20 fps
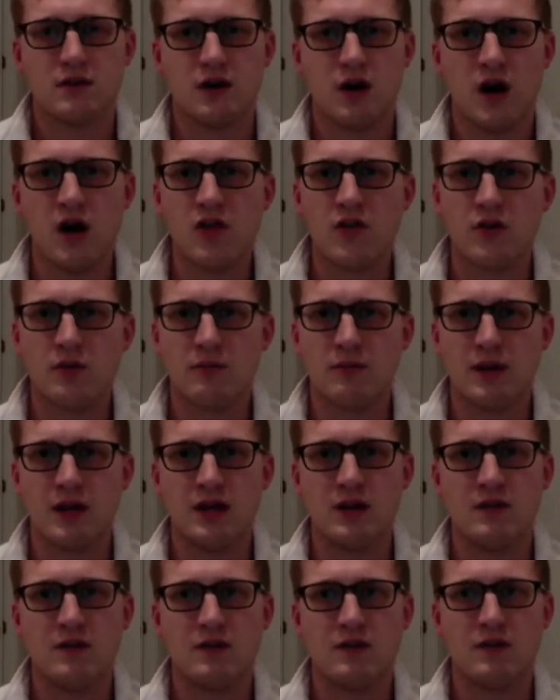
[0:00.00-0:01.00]
other
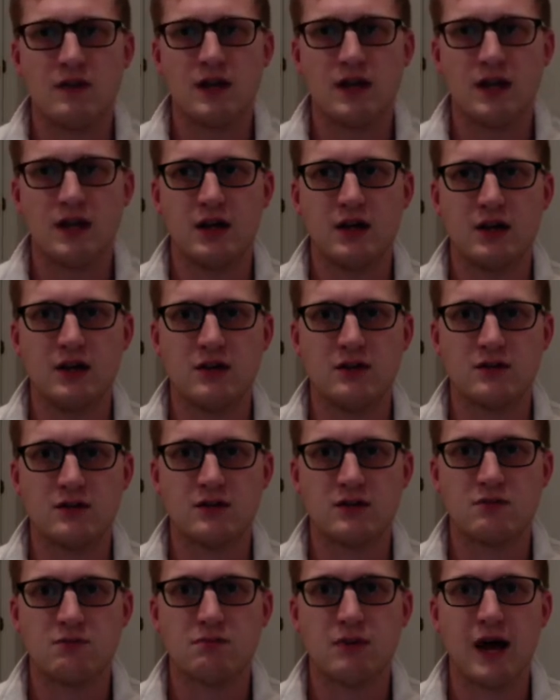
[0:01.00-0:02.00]
men that
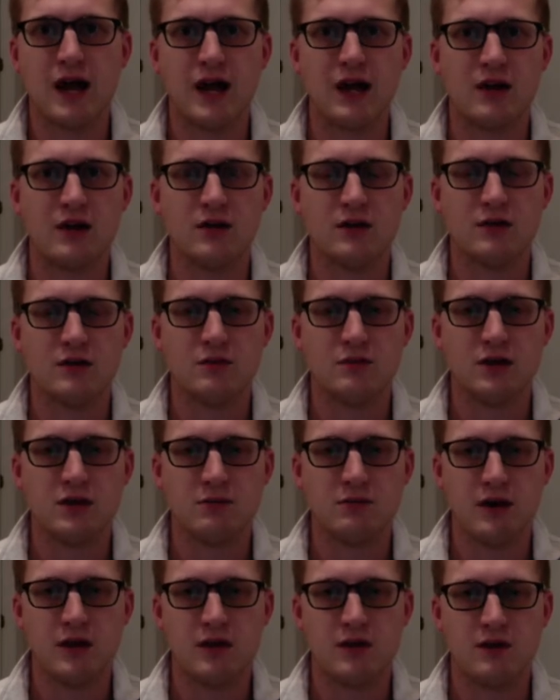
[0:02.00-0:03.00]
inspire you to be a
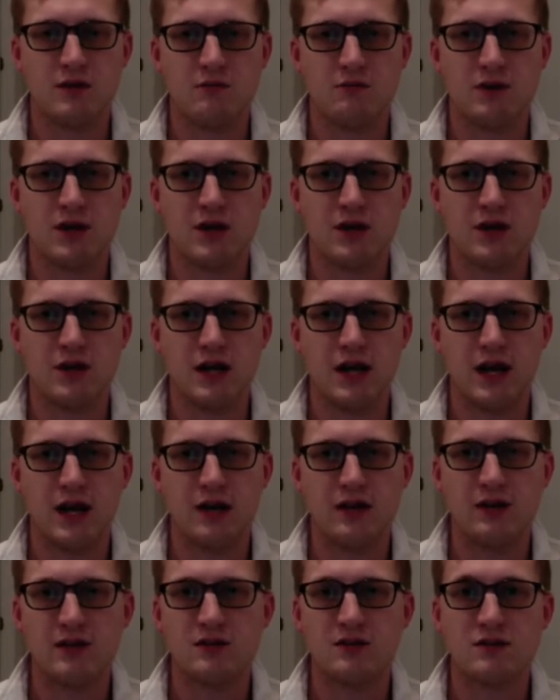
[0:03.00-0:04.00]
better
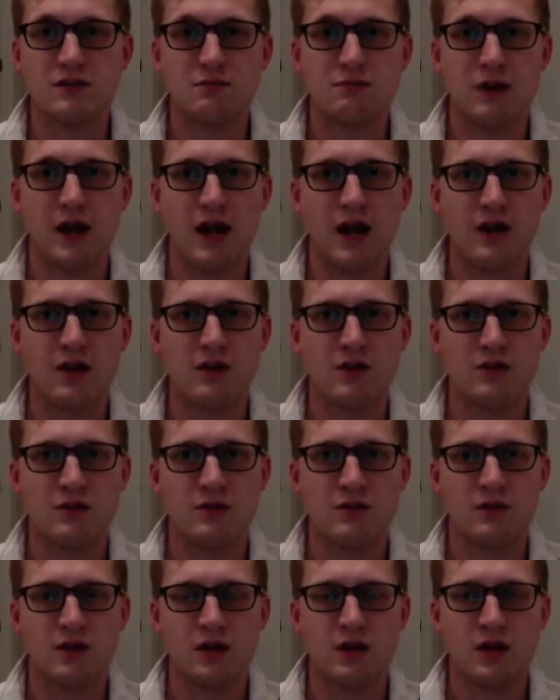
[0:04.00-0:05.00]
dad, that inspire
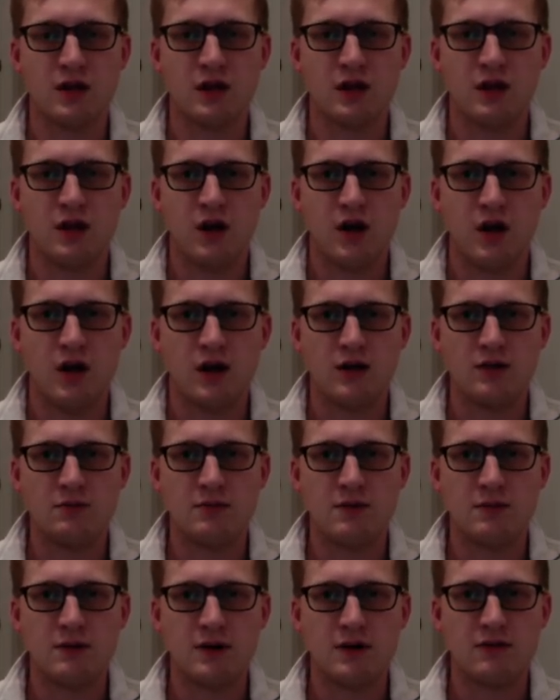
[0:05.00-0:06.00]
you to
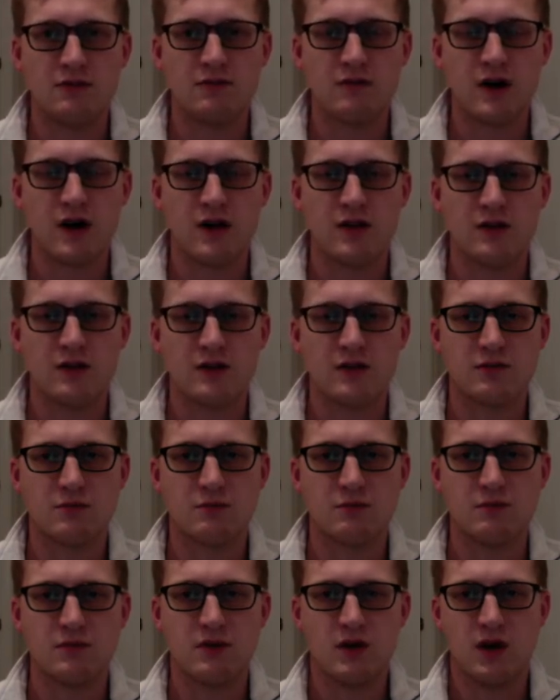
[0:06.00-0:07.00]
be a better father,
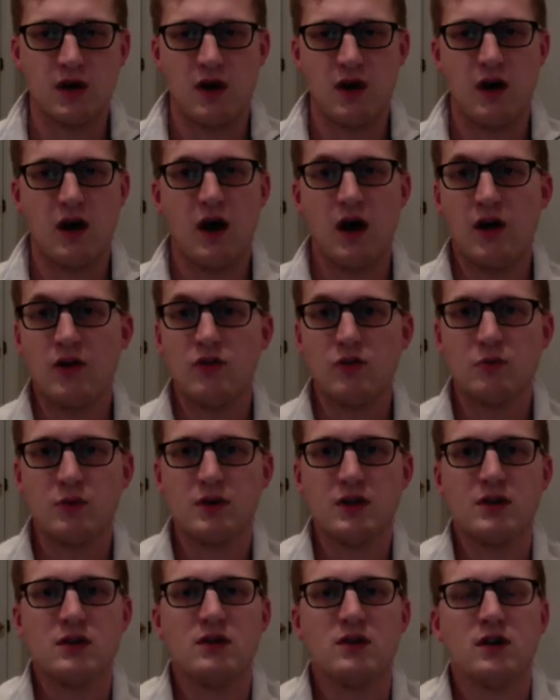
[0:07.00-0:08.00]

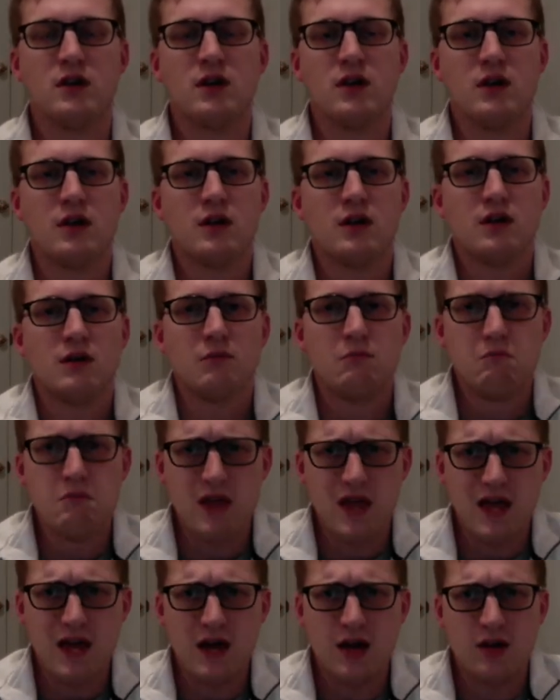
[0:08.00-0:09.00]
husband,
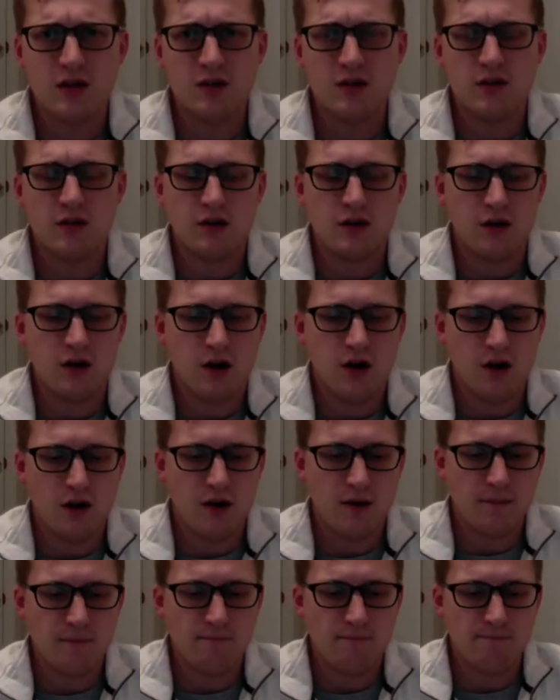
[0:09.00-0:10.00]
man.
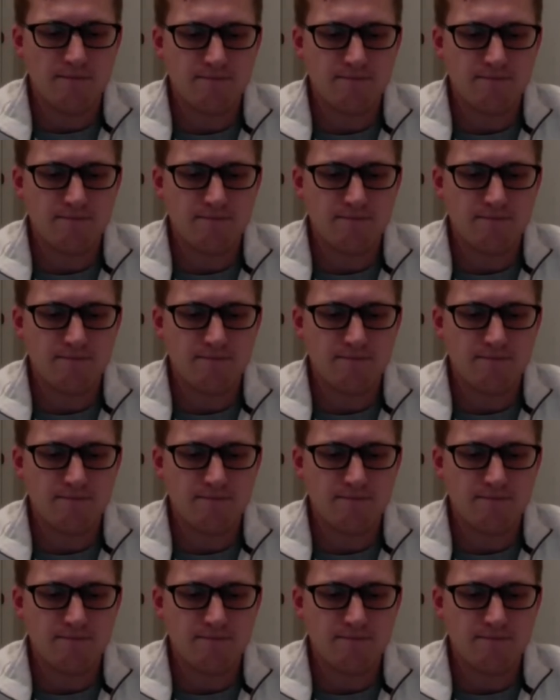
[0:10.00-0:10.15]
I